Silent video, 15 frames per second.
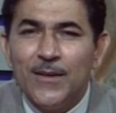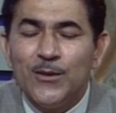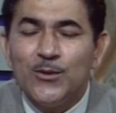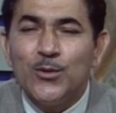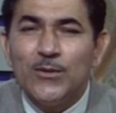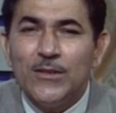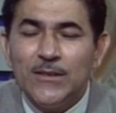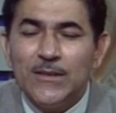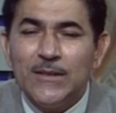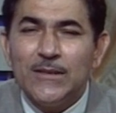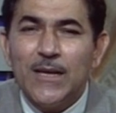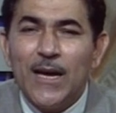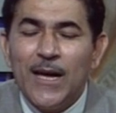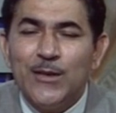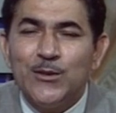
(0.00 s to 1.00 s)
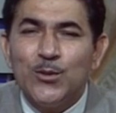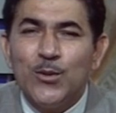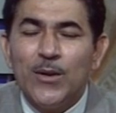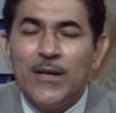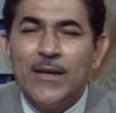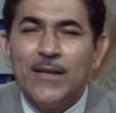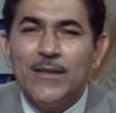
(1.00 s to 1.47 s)
So this is also
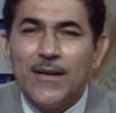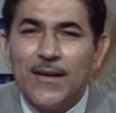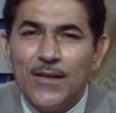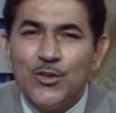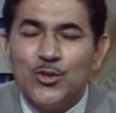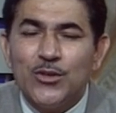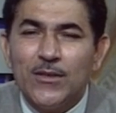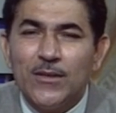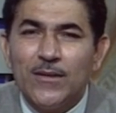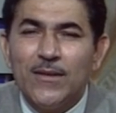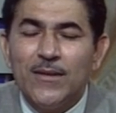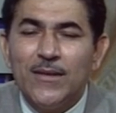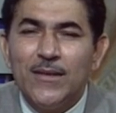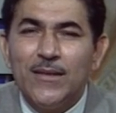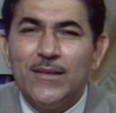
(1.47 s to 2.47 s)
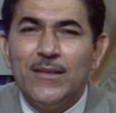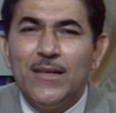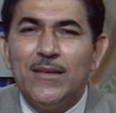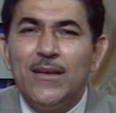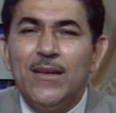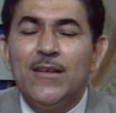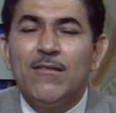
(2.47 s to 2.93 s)
another reason
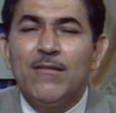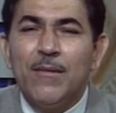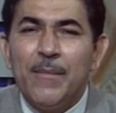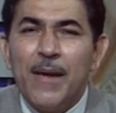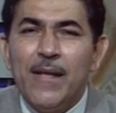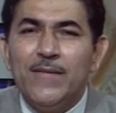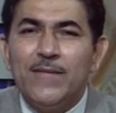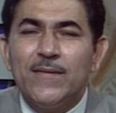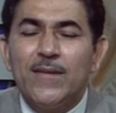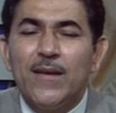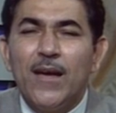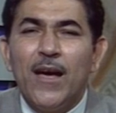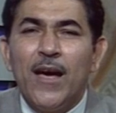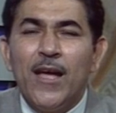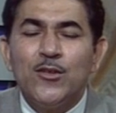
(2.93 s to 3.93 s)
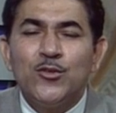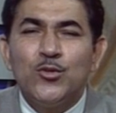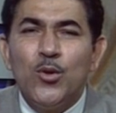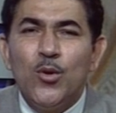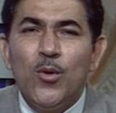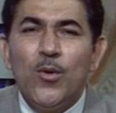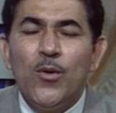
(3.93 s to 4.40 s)
that it remains
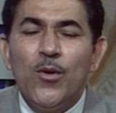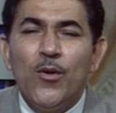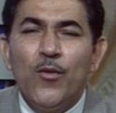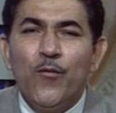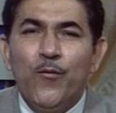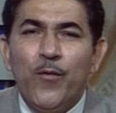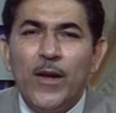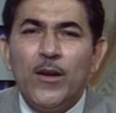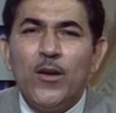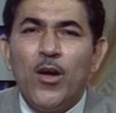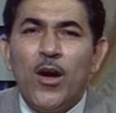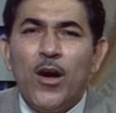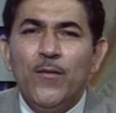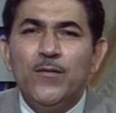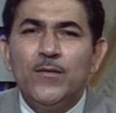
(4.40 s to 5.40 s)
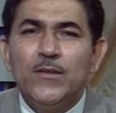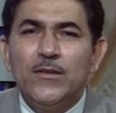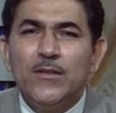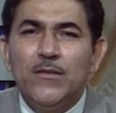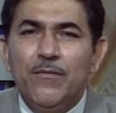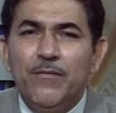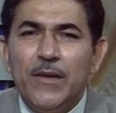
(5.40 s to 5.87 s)
also one of
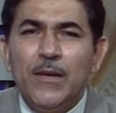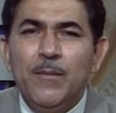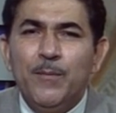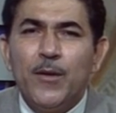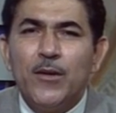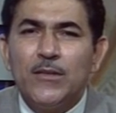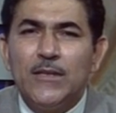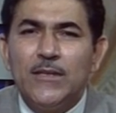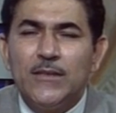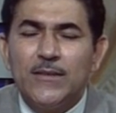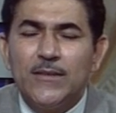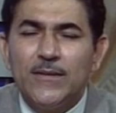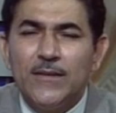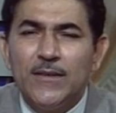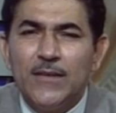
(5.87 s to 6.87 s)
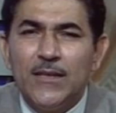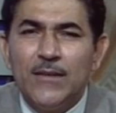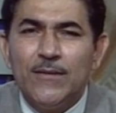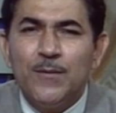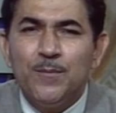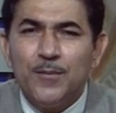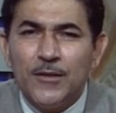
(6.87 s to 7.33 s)
the very important
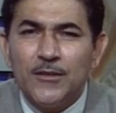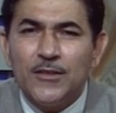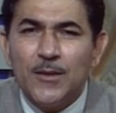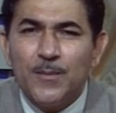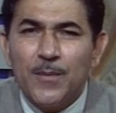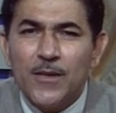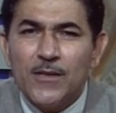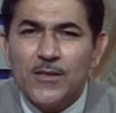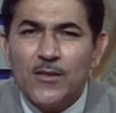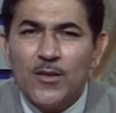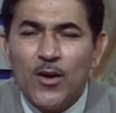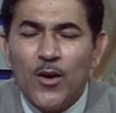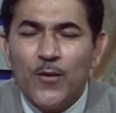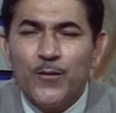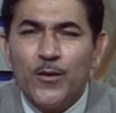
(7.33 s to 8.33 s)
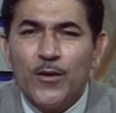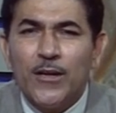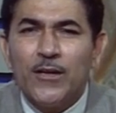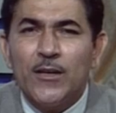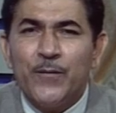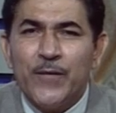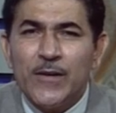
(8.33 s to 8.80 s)
even principles of your
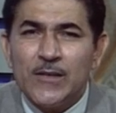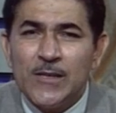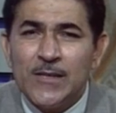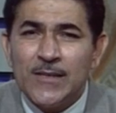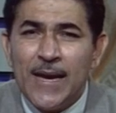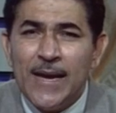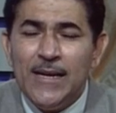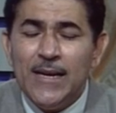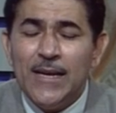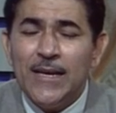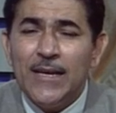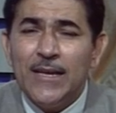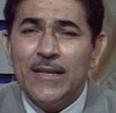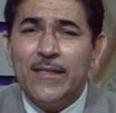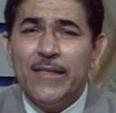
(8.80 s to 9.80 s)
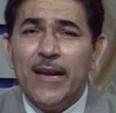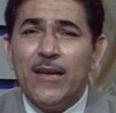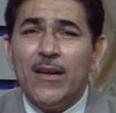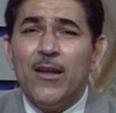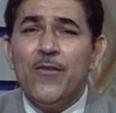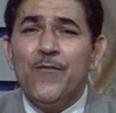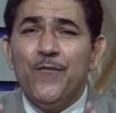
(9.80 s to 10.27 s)
interface design,
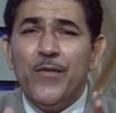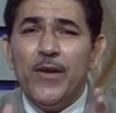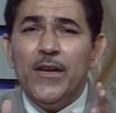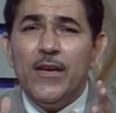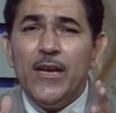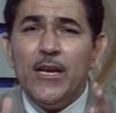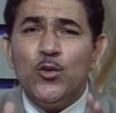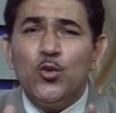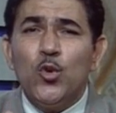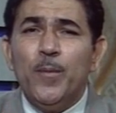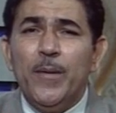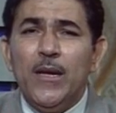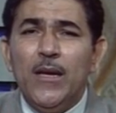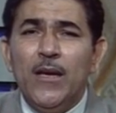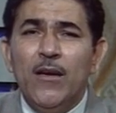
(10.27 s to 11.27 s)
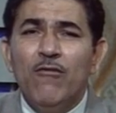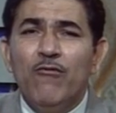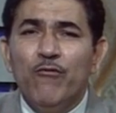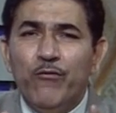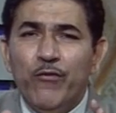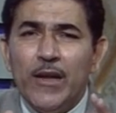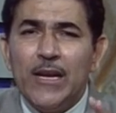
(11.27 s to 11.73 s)
that we need to be
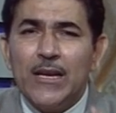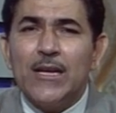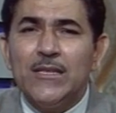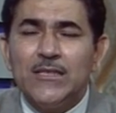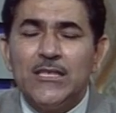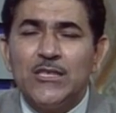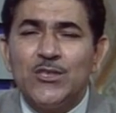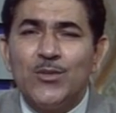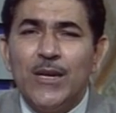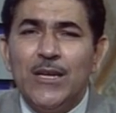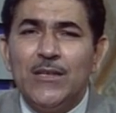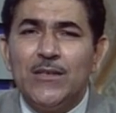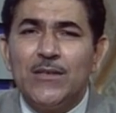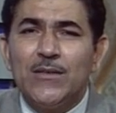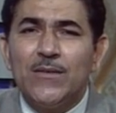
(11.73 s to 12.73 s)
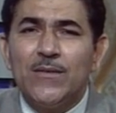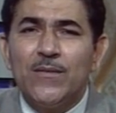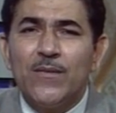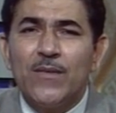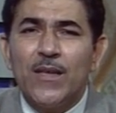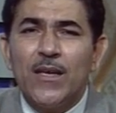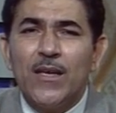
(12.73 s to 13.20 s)
very consistent
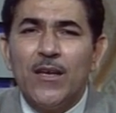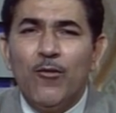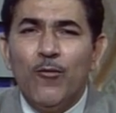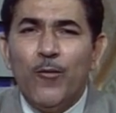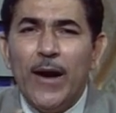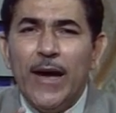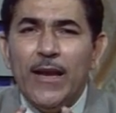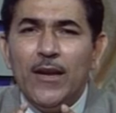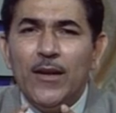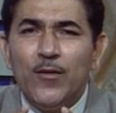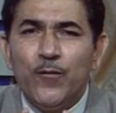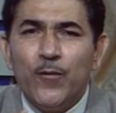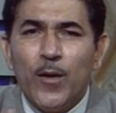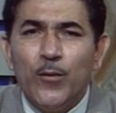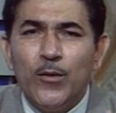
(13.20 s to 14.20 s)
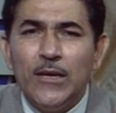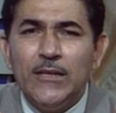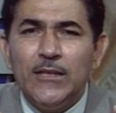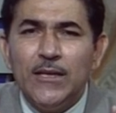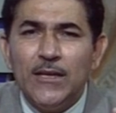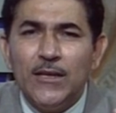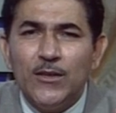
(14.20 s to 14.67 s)
while
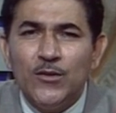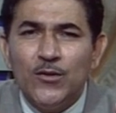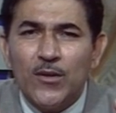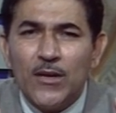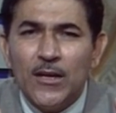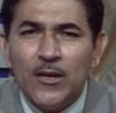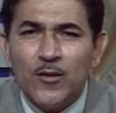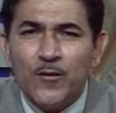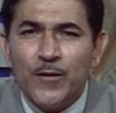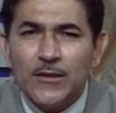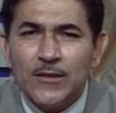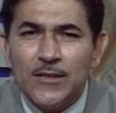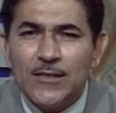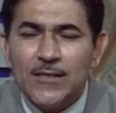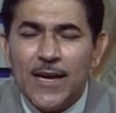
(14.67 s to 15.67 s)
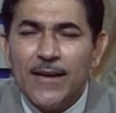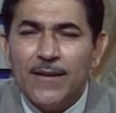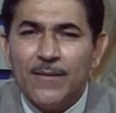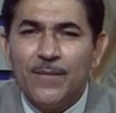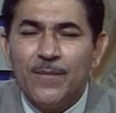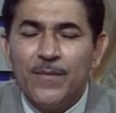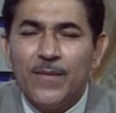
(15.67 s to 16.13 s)
formulating your interface design,
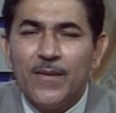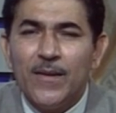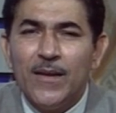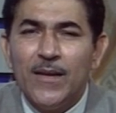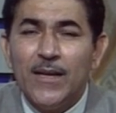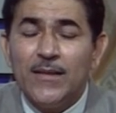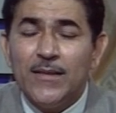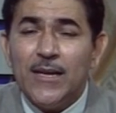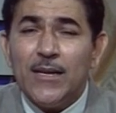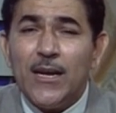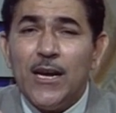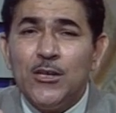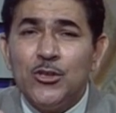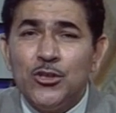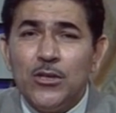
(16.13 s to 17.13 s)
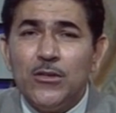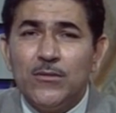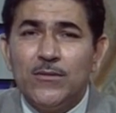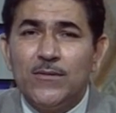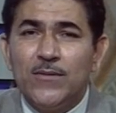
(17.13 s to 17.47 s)
that it should